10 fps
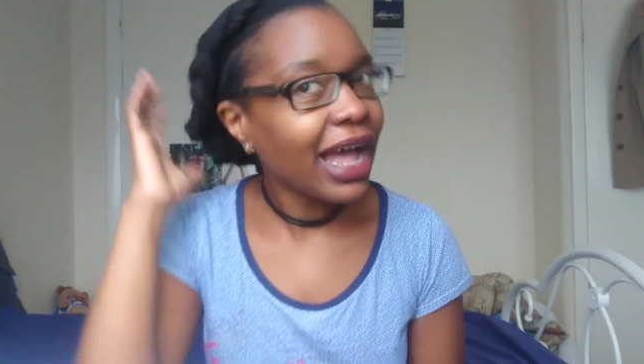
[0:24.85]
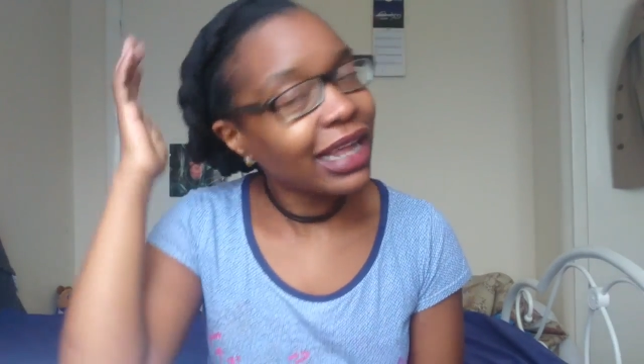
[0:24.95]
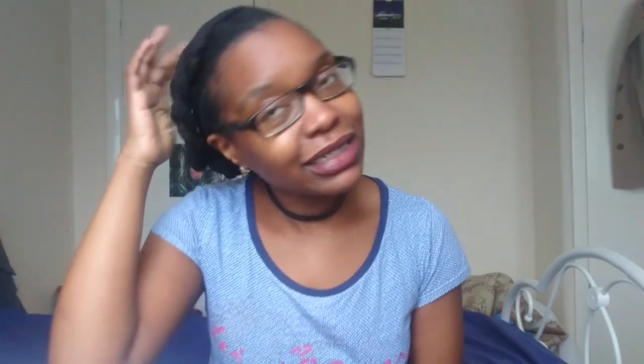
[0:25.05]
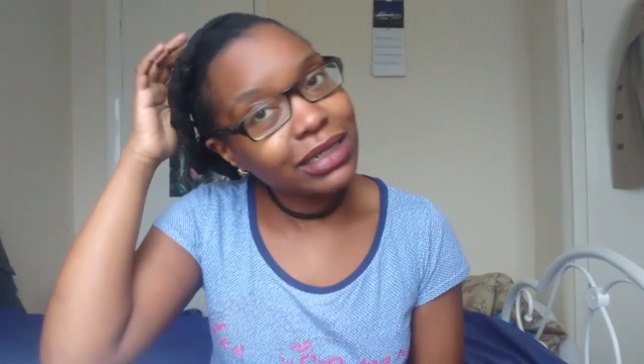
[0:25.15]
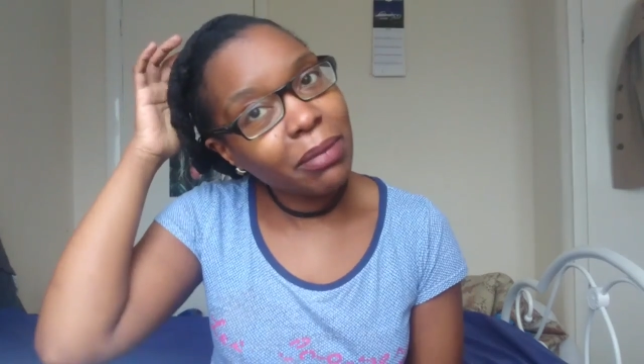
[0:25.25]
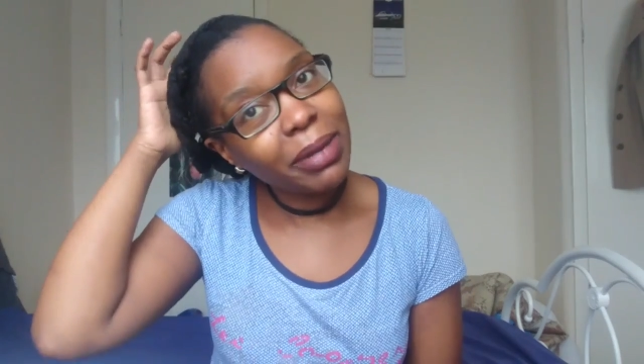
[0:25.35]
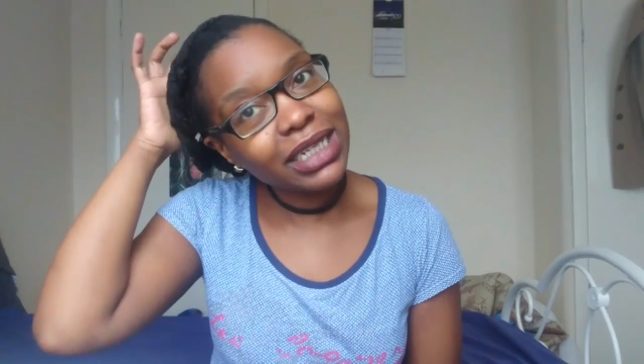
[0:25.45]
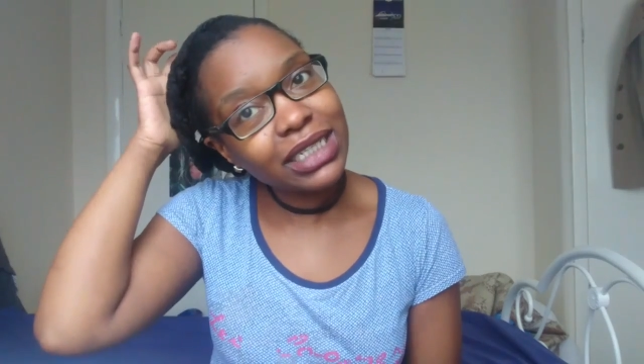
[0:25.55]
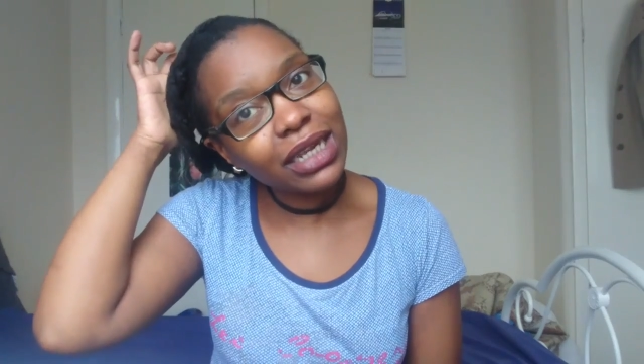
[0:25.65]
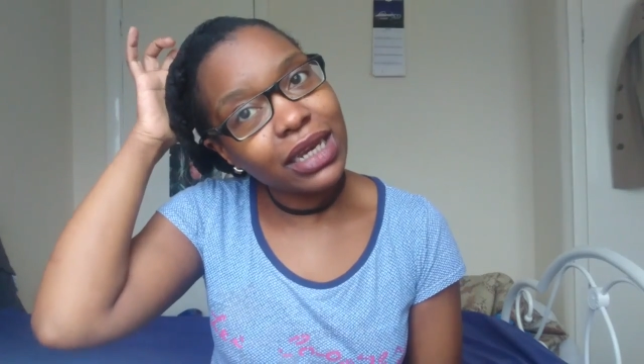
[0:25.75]
and
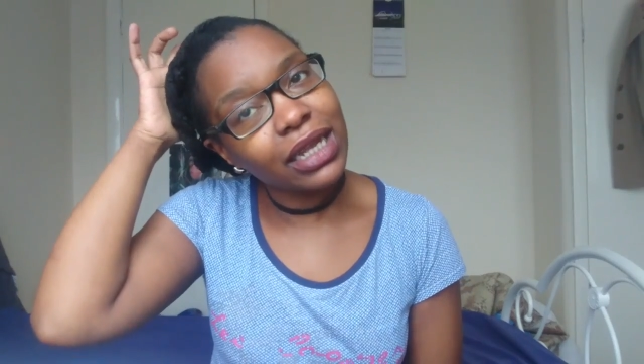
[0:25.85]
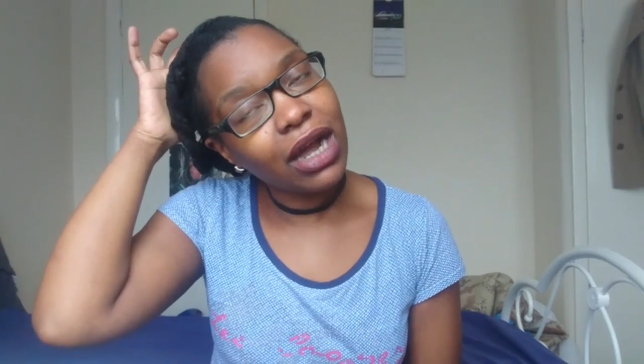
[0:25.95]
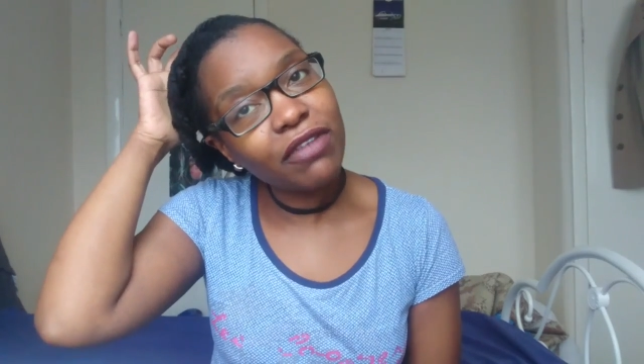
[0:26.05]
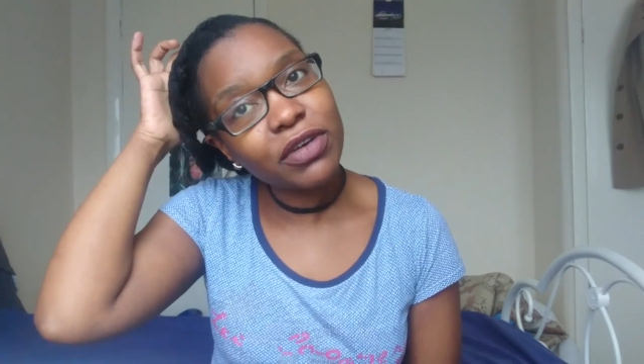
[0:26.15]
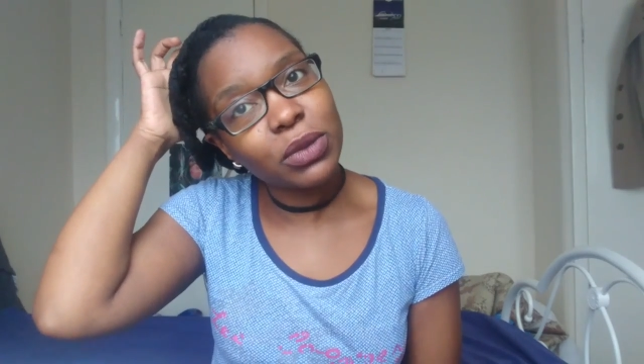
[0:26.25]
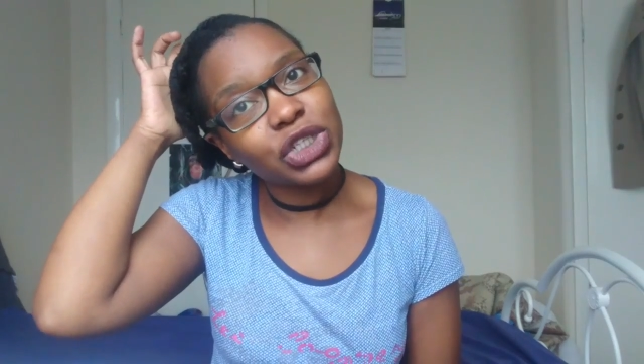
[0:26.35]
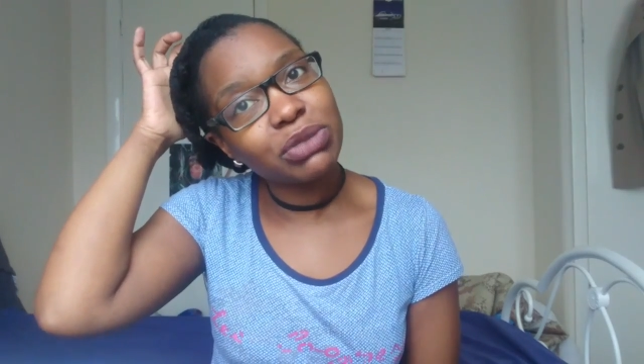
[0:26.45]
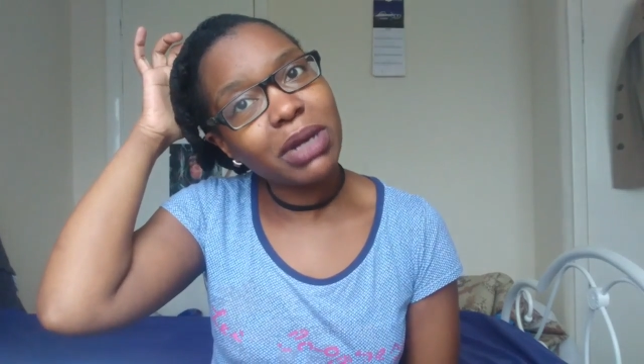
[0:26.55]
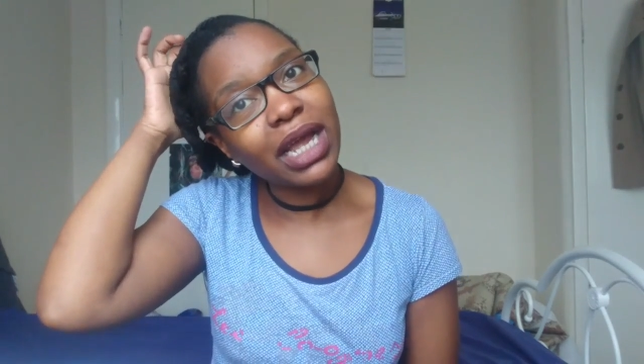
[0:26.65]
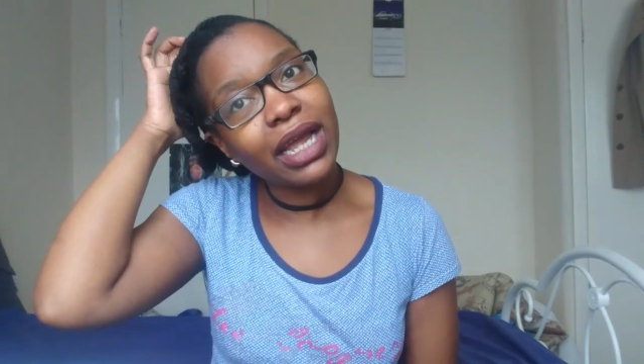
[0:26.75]
basically after
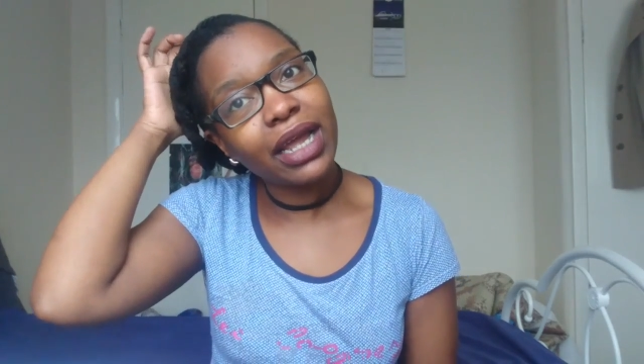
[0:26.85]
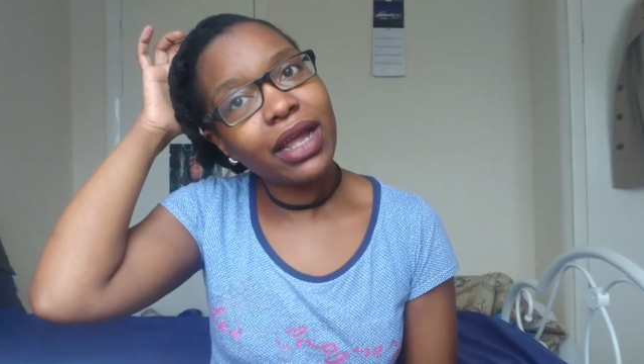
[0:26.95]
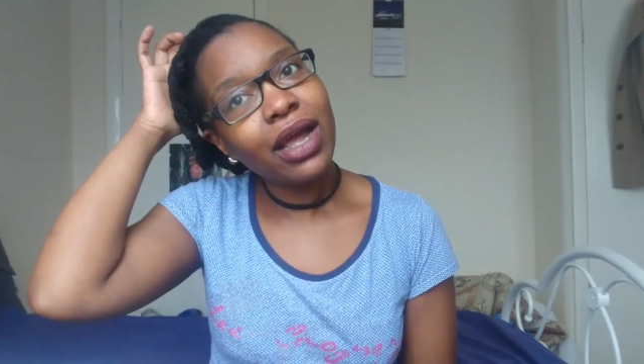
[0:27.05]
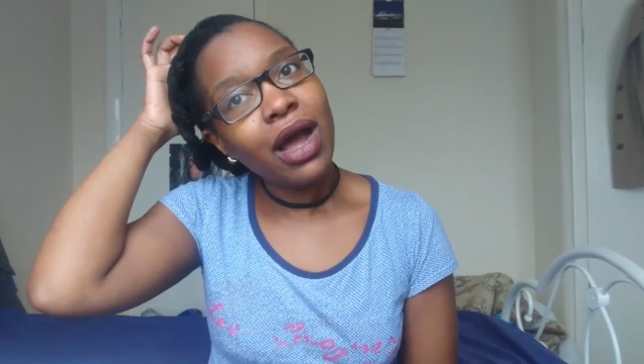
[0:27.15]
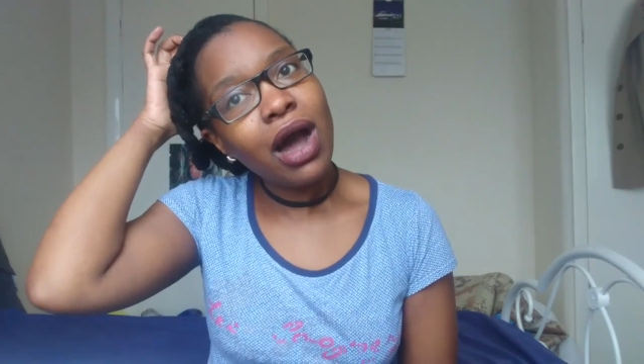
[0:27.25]
washing my hair,